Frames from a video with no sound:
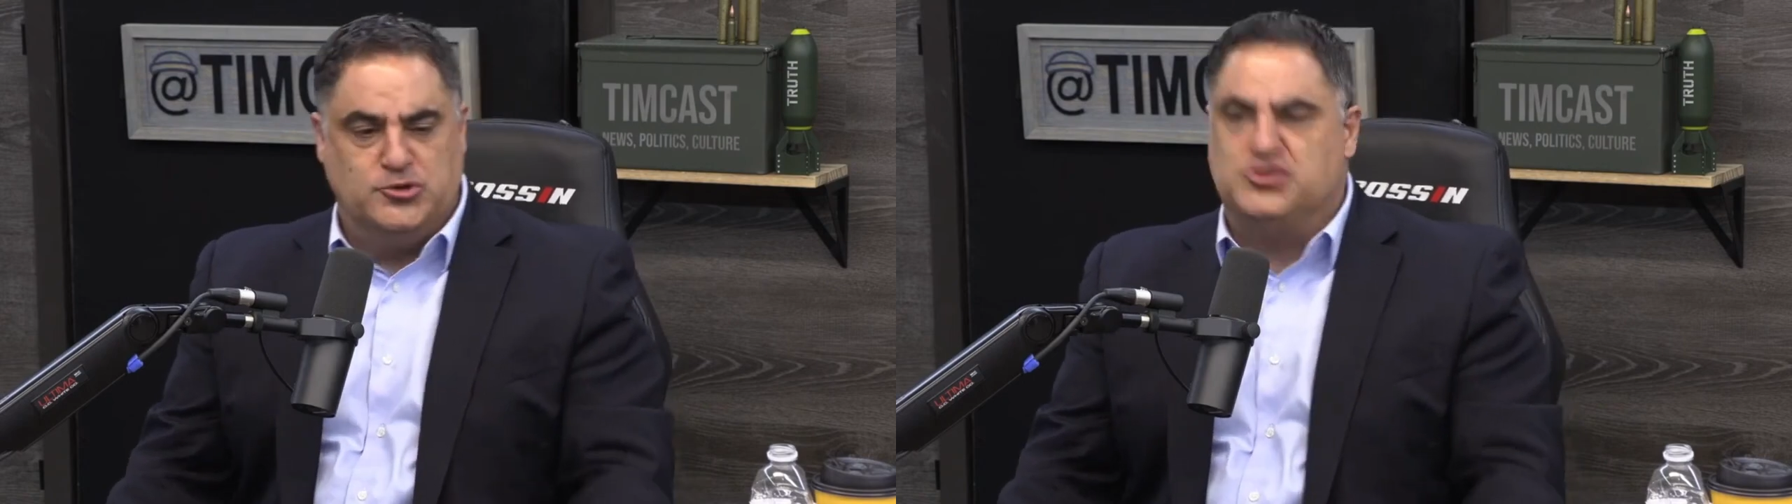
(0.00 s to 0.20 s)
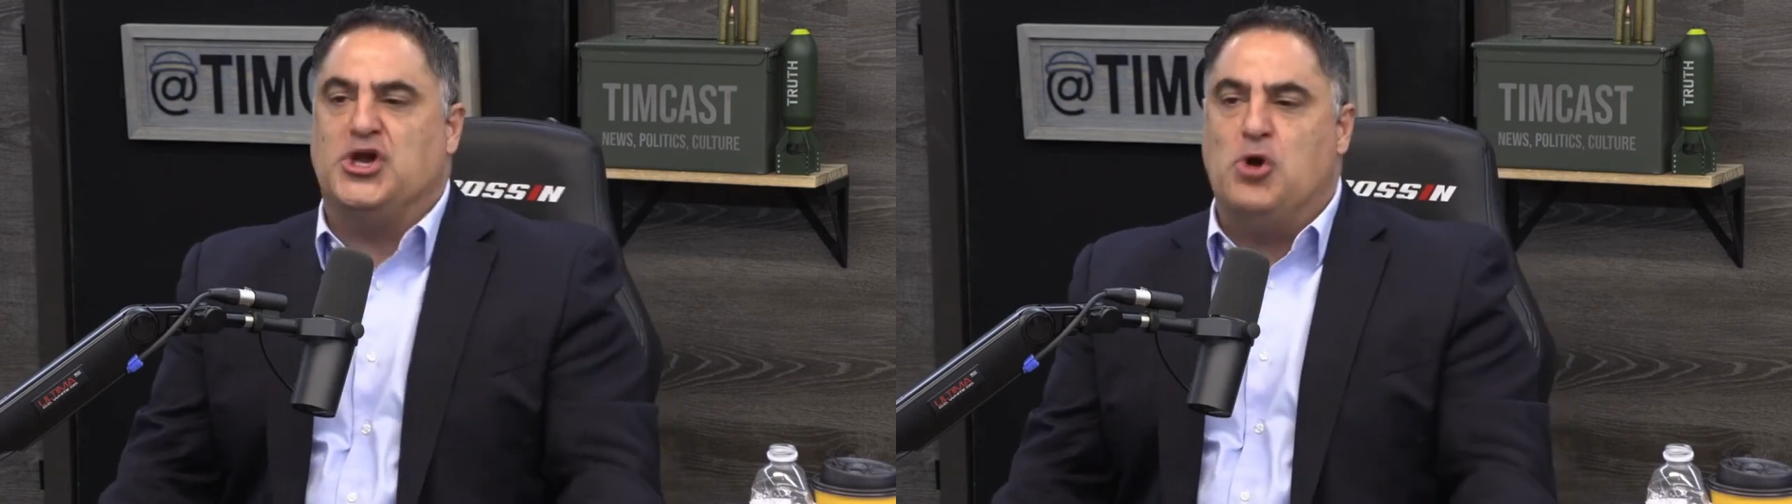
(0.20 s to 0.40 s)

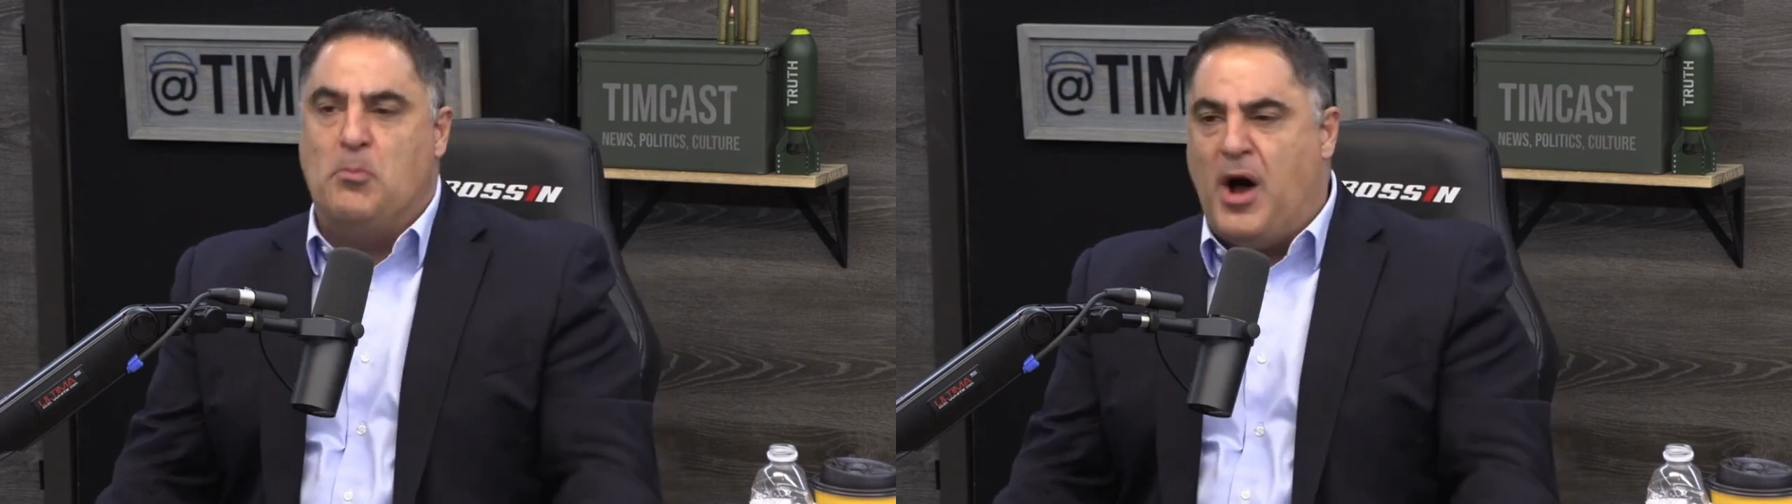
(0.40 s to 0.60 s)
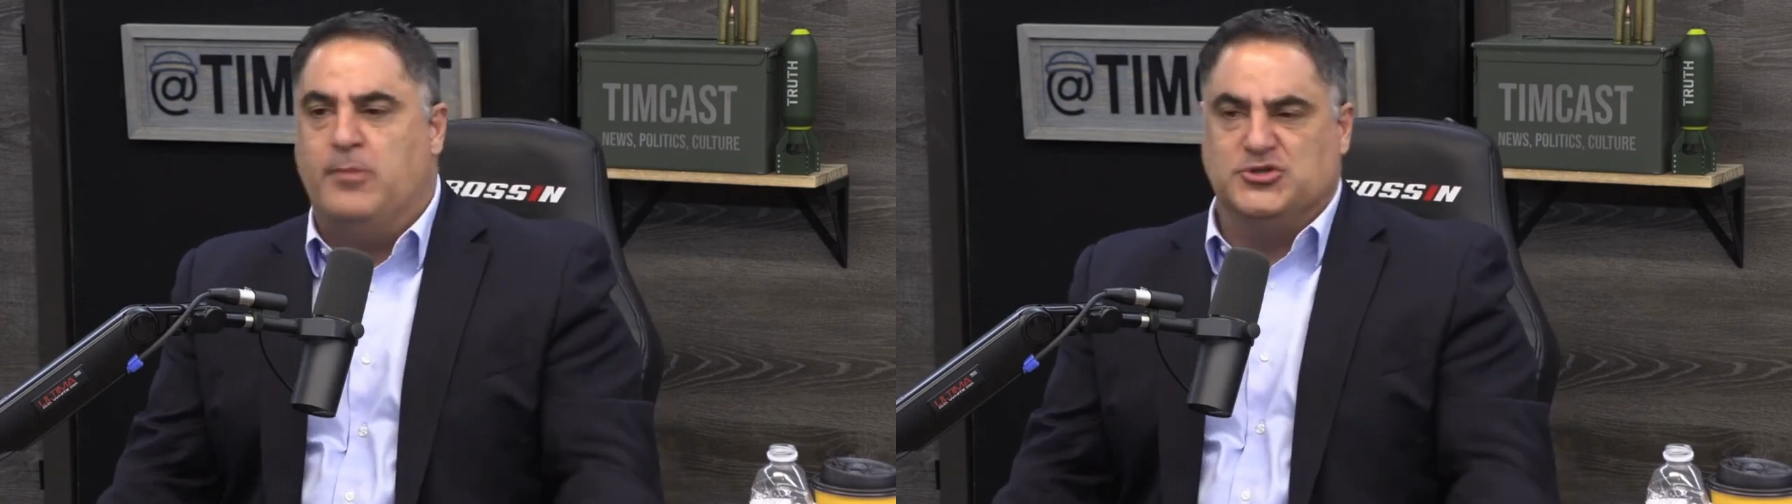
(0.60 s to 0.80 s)
Hussein
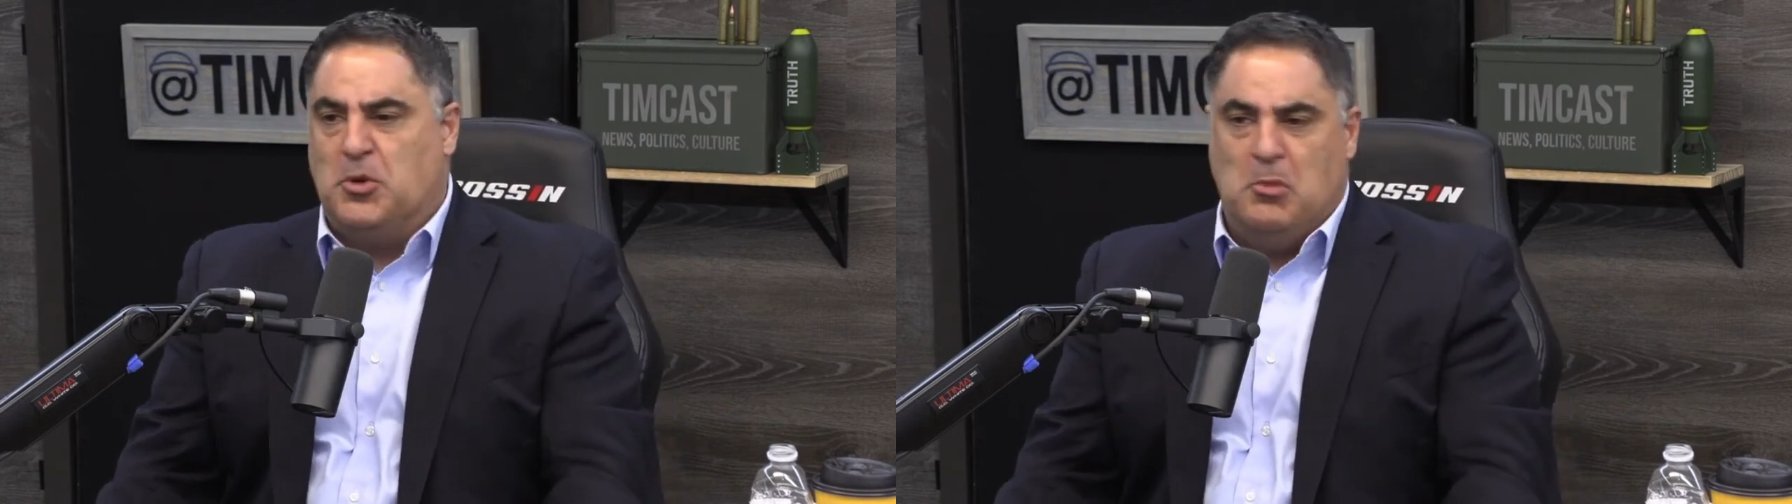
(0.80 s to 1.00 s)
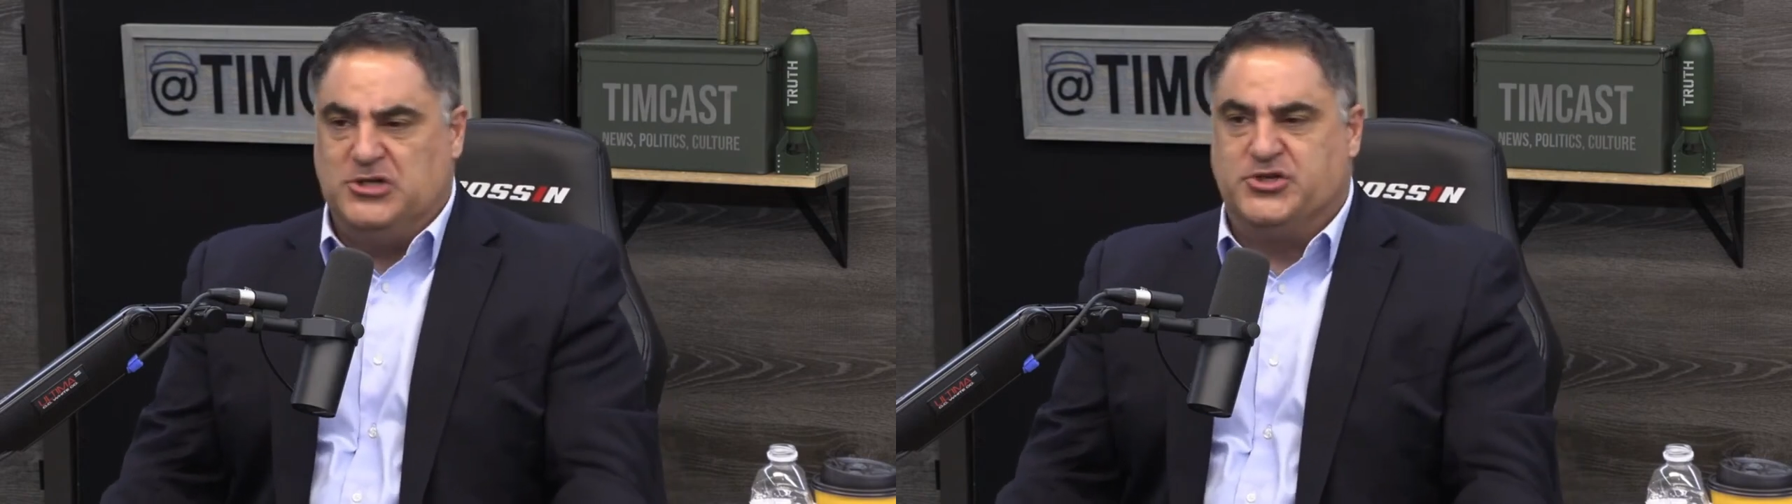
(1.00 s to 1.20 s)
Obama's
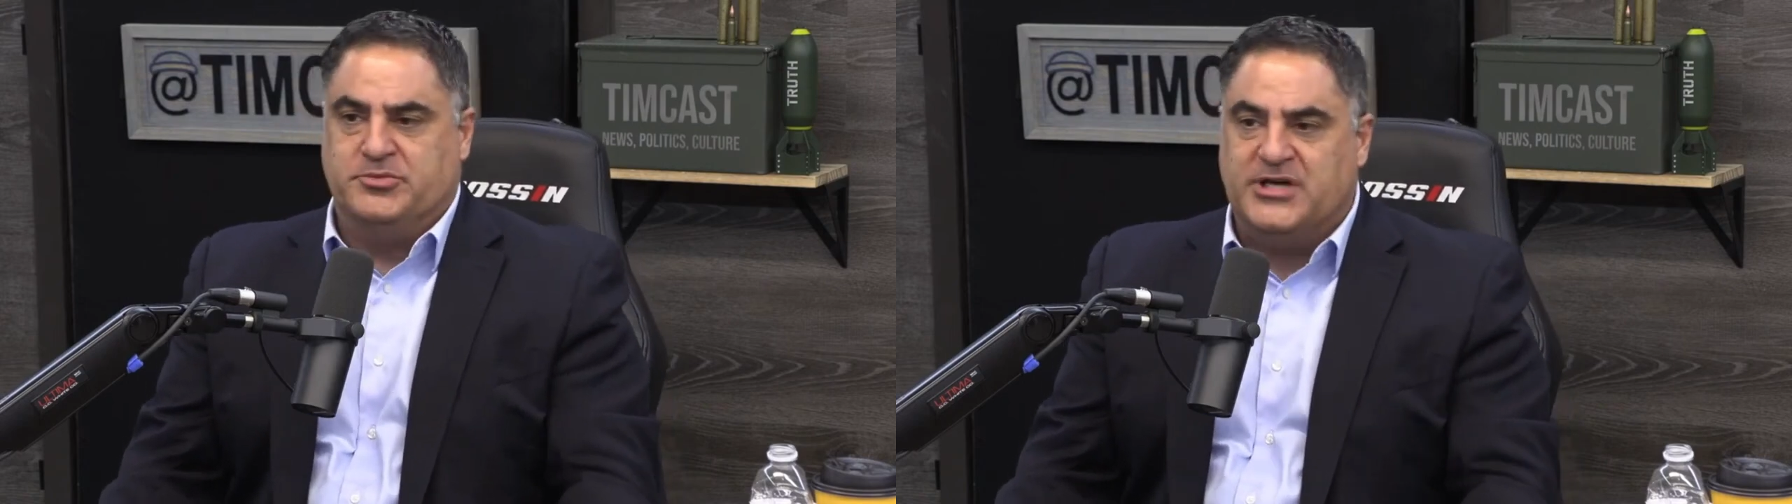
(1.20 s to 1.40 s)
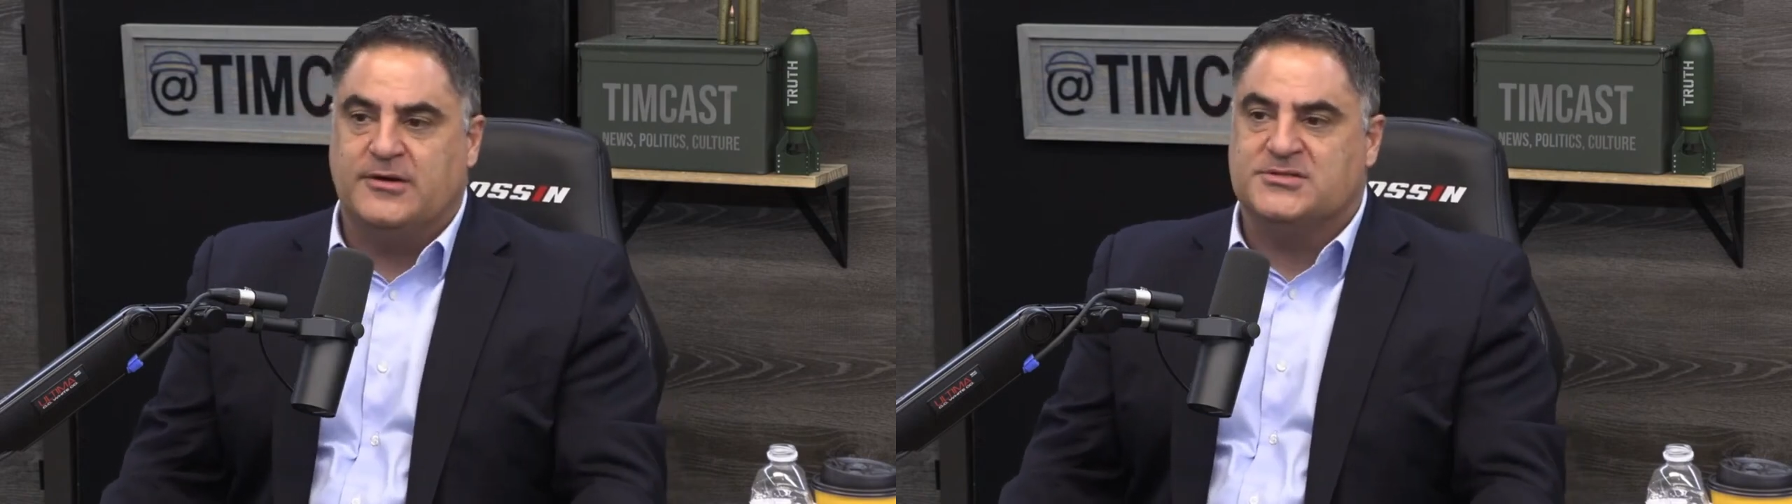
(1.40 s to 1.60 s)
a
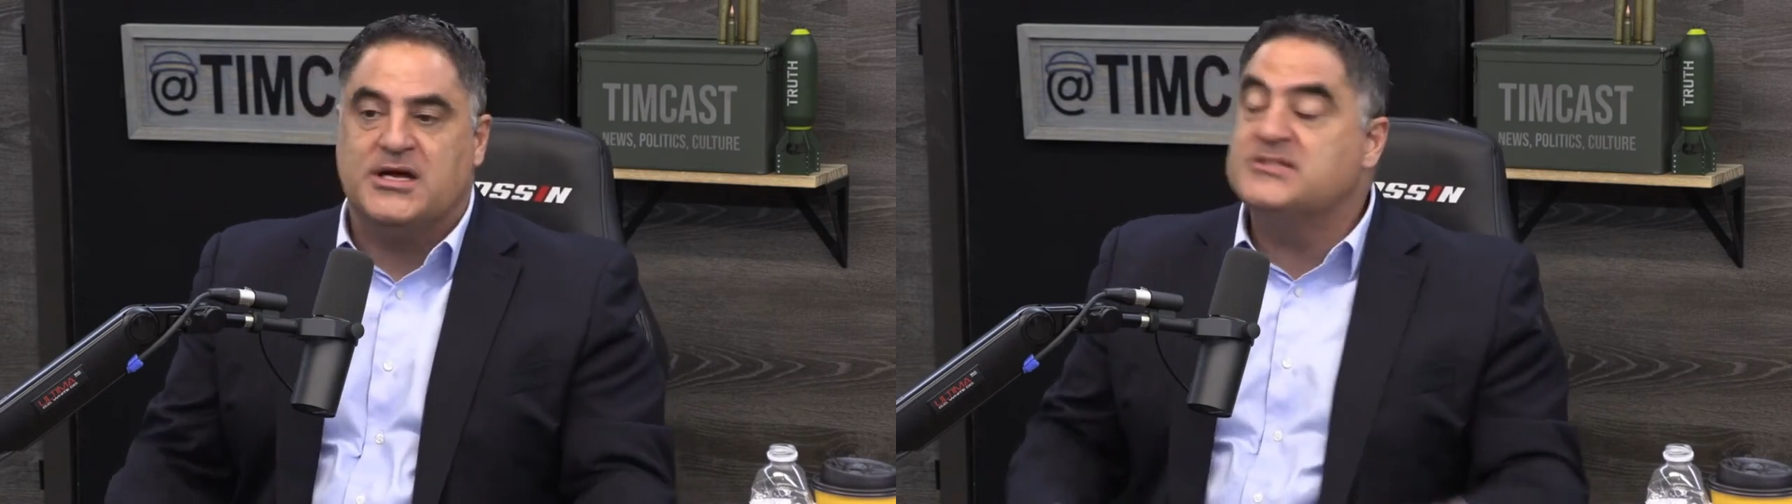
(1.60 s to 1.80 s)
Muslim terrorist.